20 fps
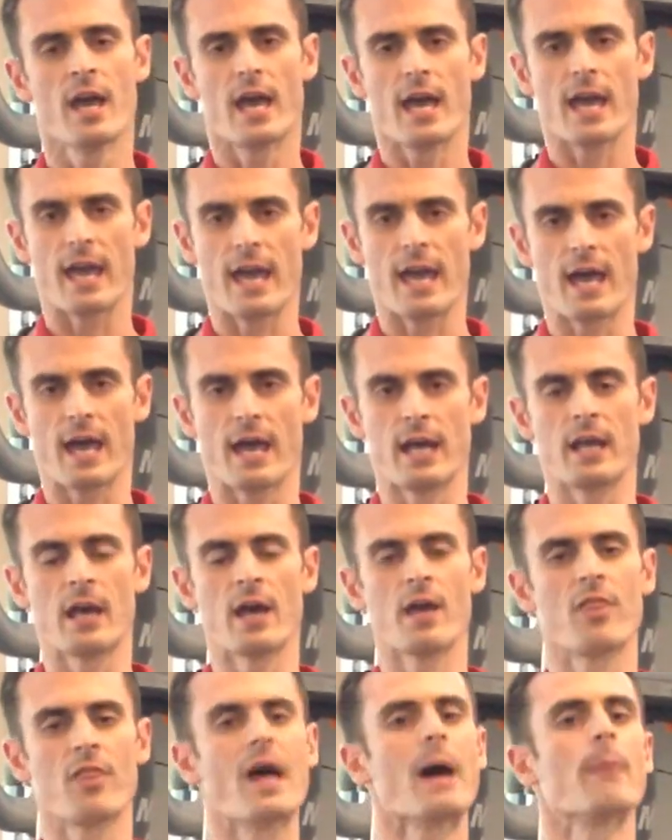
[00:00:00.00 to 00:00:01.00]
And
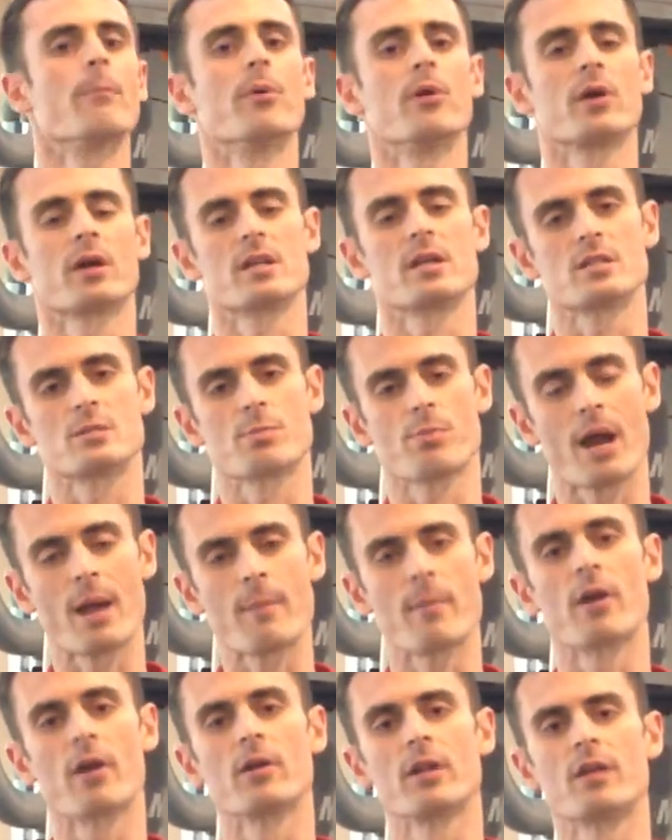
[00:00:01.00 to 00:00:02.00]
that book is
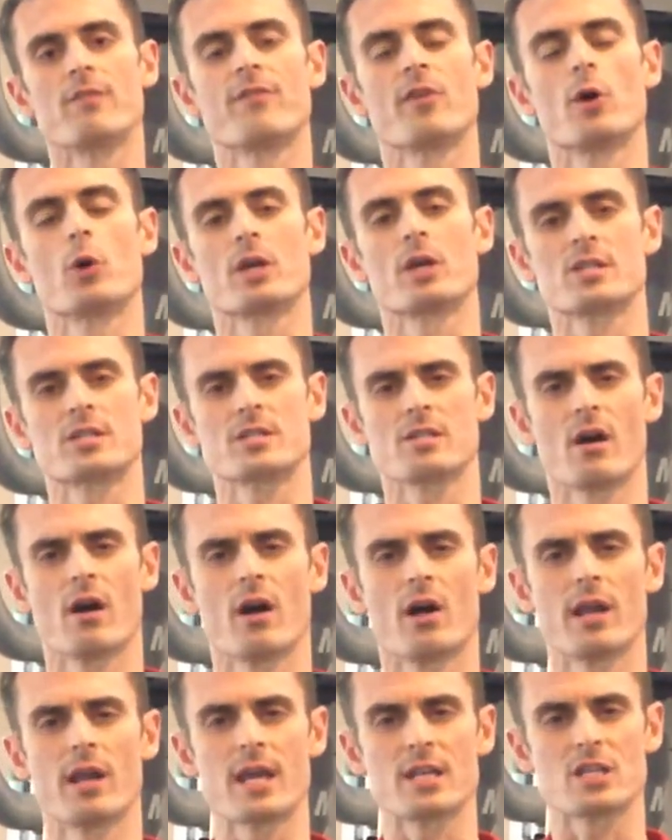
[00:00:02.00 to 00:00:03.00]
primarily focused
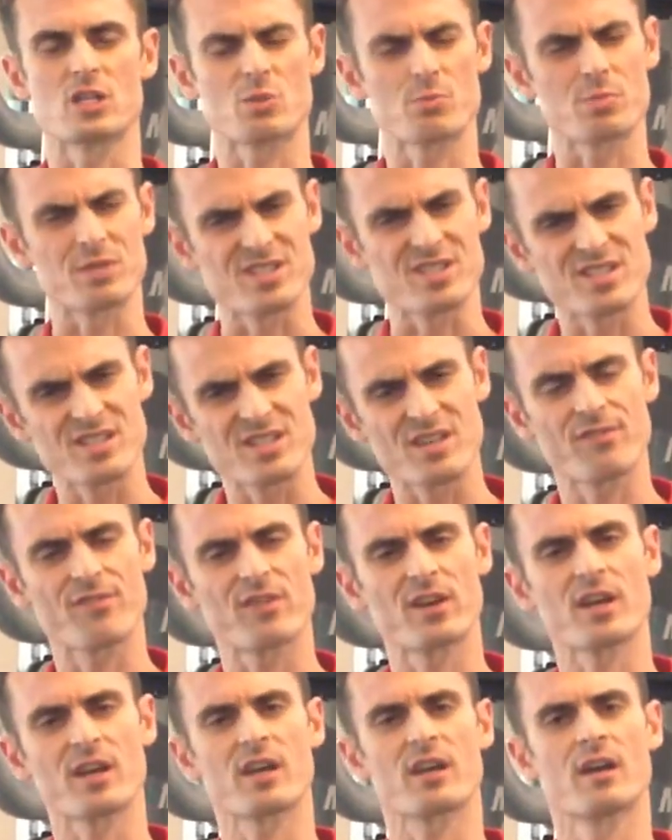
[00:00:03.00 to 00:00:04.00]
on a
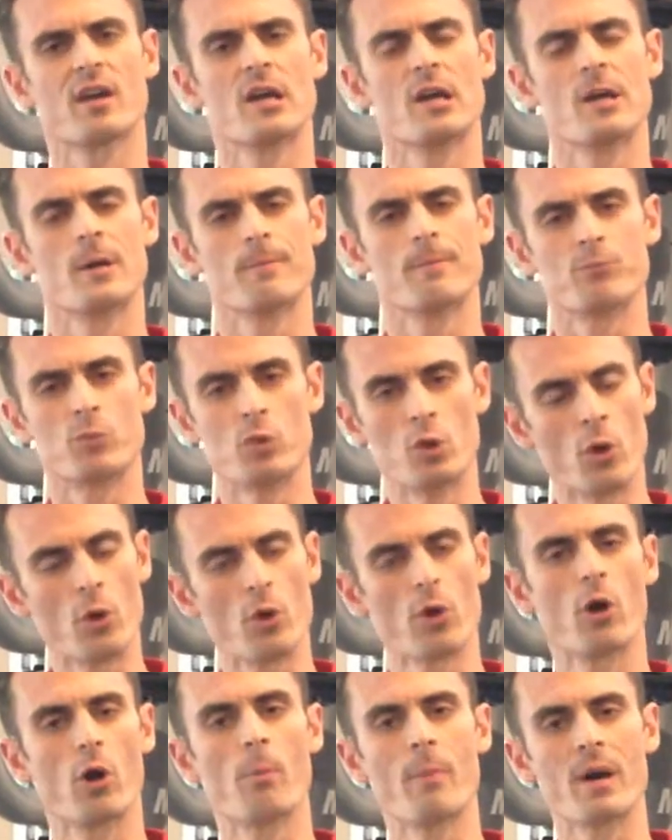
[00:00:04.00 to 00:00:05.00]
specific
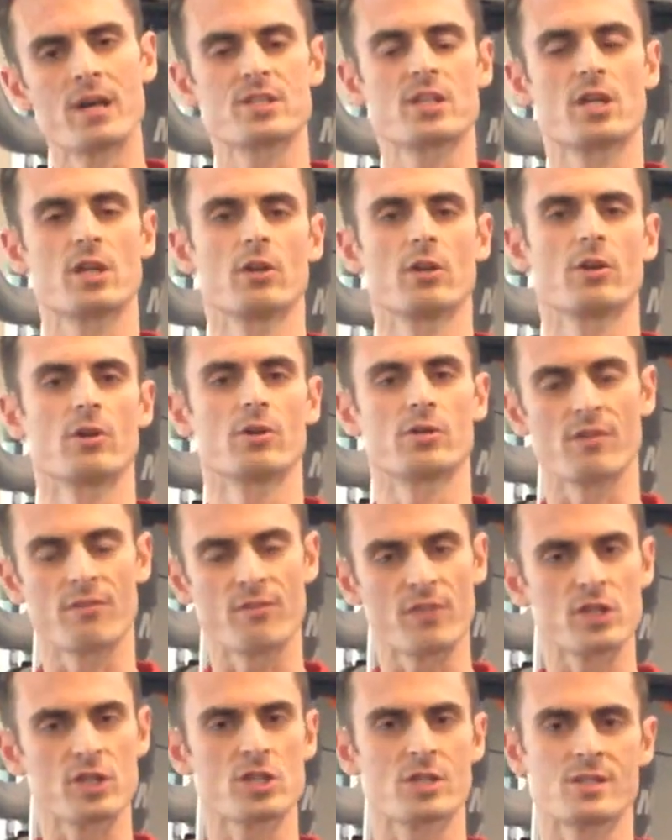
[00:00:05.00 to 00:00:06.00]
neuromuscular
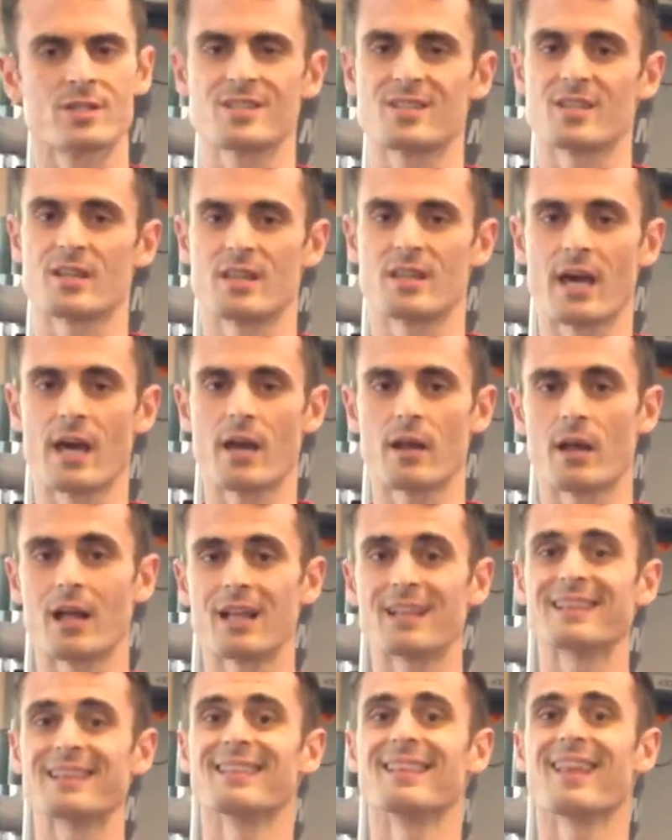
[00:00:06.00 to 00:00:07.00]
deficiency that
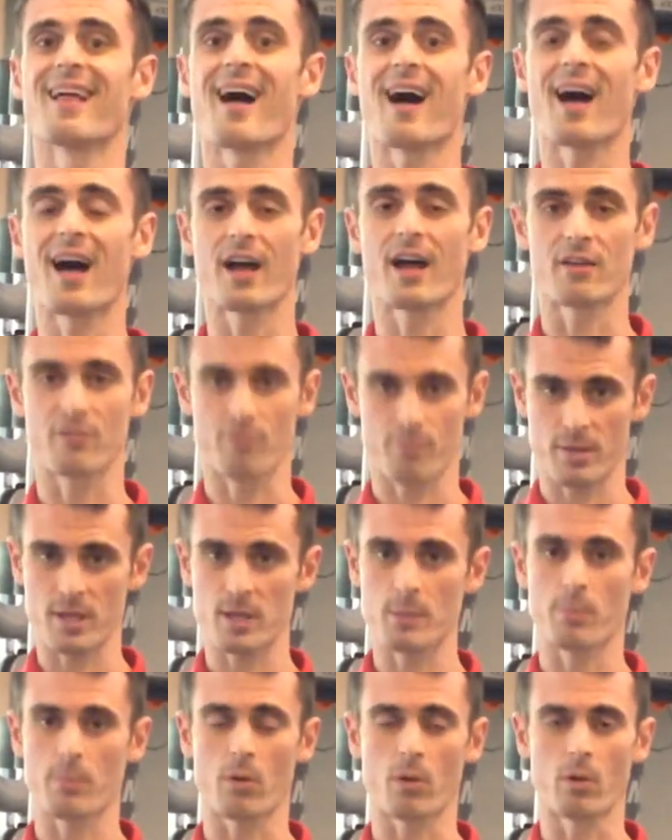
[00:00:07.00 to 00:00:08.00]
a lot of
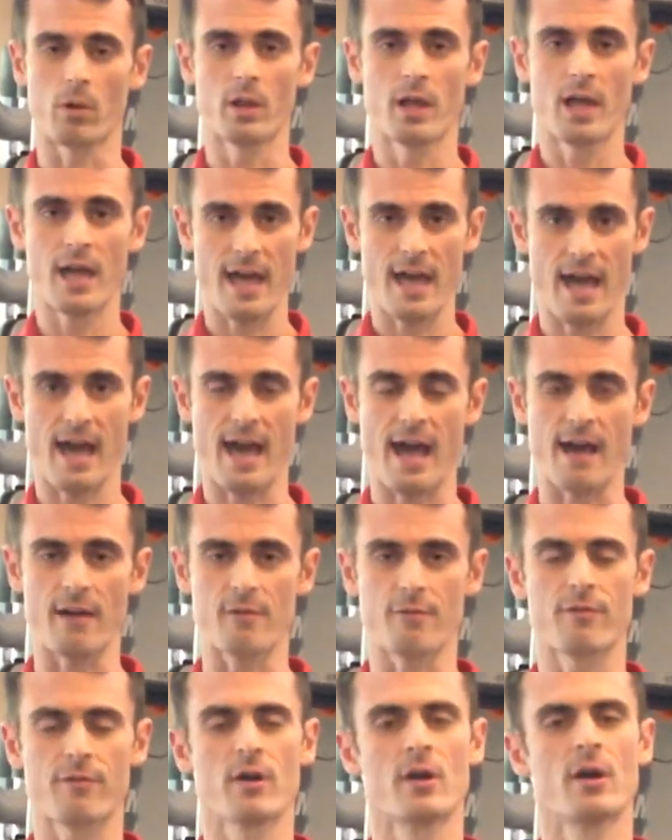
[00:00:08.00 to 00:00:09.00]
people
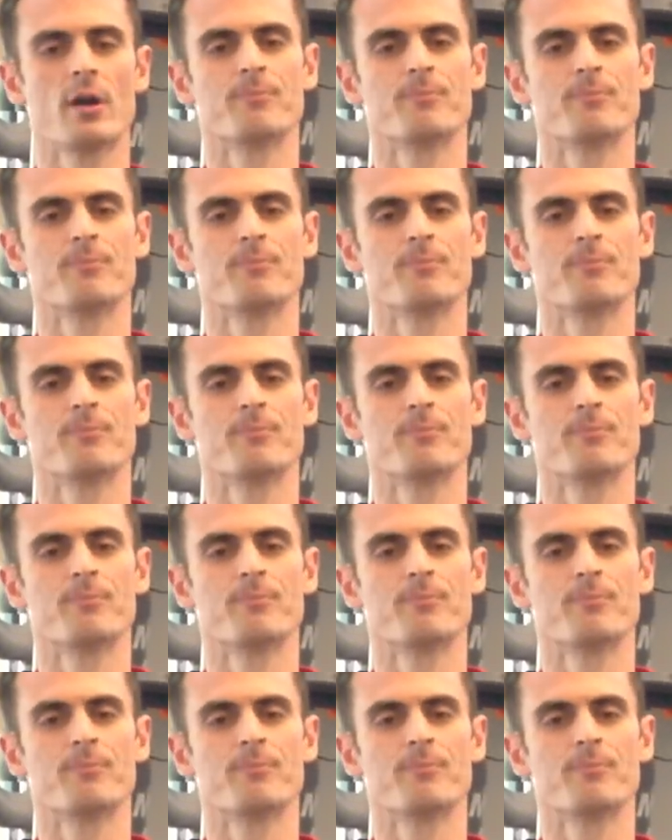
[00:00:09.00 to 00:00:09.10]
have.